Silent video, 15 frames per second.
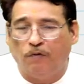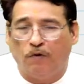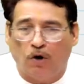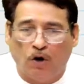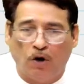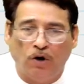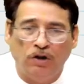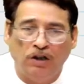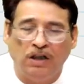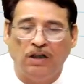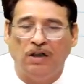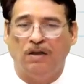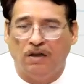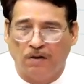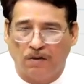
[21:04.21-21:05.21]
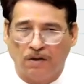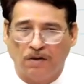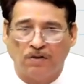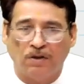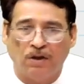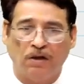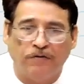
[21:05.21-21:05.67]
all the
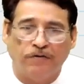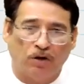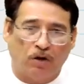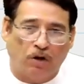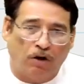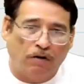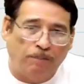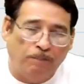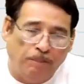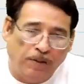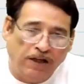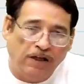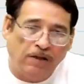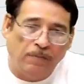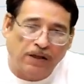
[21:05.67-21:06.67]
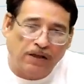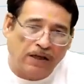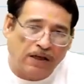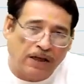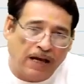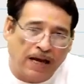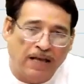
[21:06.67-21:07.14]
reserves of B
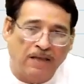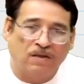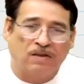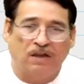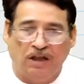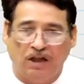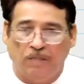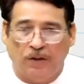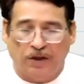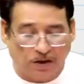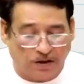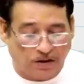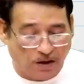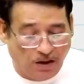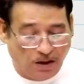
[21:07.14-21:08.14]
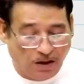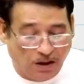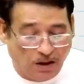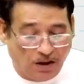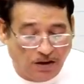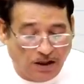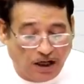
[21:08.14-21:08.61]
limited and C limited.
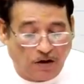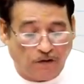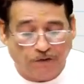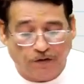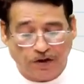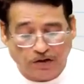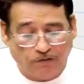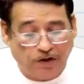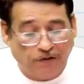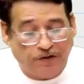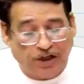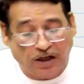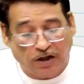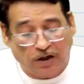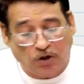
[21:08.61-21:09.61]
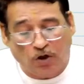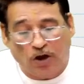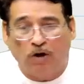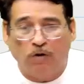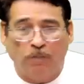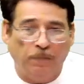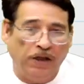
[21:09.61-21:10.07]
Now, first we take into
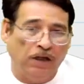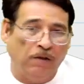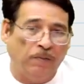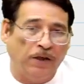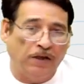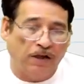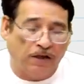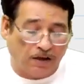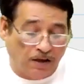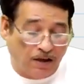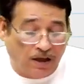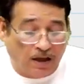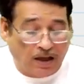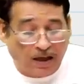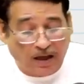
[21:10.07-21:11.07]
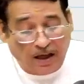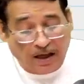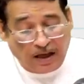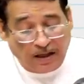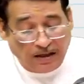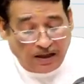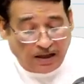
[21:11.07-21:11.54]
account B limited.
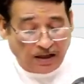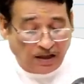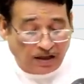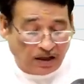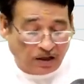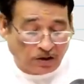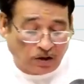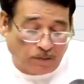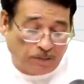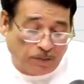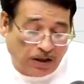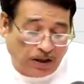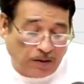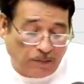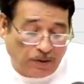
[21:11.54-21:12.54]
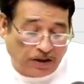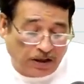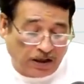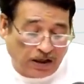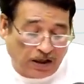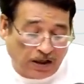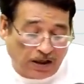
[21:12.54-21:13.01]
And in case of B
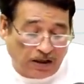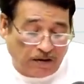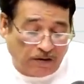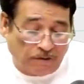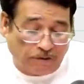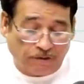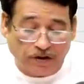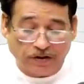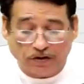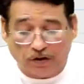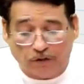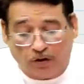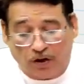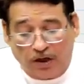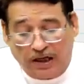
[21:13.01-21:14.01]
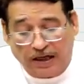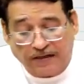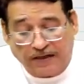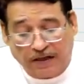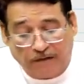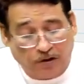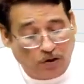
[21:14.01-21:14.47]
limited, first of all, let's
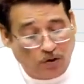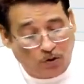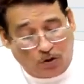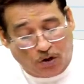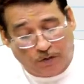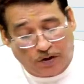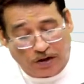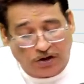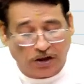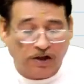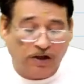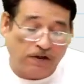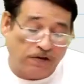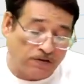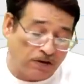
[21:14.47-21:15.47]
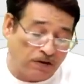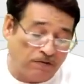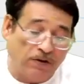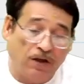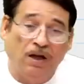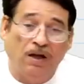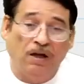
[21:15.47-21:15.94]
have a look over general reserve.
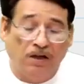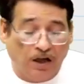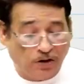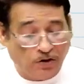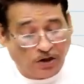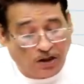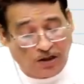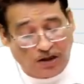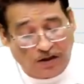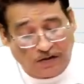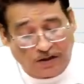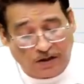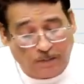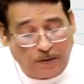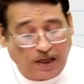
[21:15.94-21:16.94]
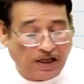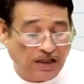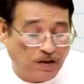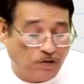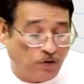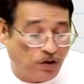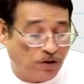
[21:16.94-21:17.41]
Now, general reserve
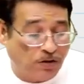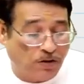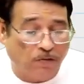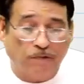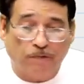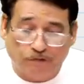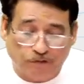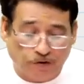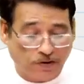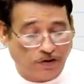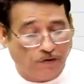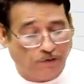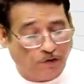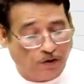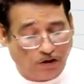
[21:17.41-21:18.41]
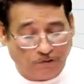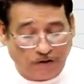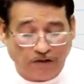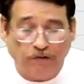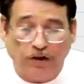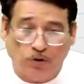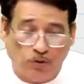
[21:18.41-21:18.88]
balance was First of all,
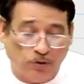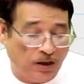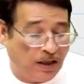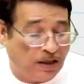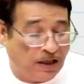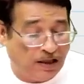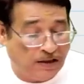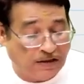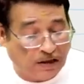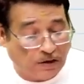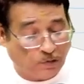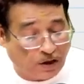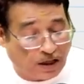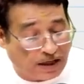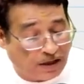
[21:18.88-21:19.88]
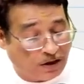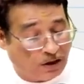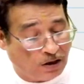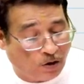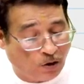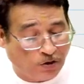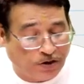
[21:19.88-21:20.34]
when we do the analysis, we write the
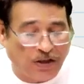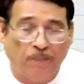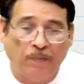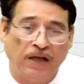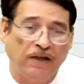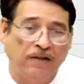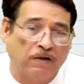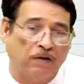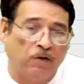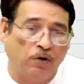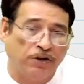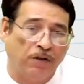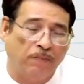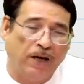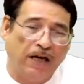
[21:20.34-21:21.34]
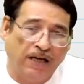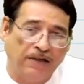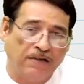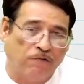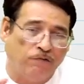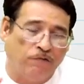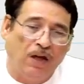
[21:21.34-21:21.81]
closing balance. Closing
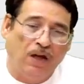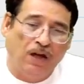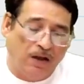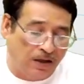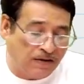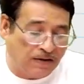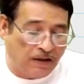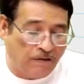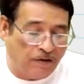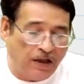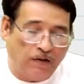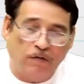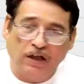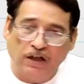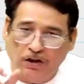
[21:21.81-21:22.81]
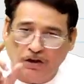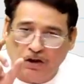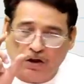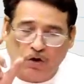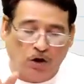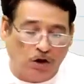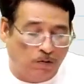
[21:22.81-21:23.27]
balance is available in the
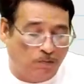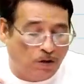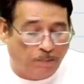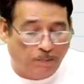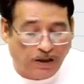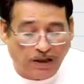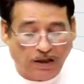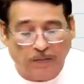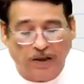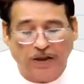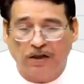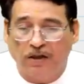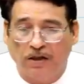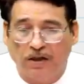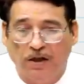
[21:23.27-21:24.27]
column of B Limited